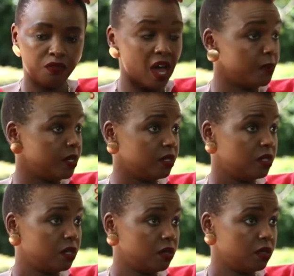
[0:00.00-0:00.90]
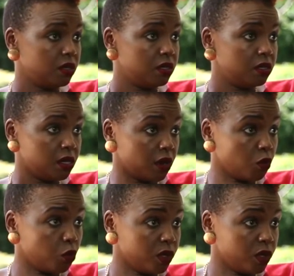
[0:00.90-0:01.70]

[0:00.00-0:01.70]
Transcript: urban Nairobi.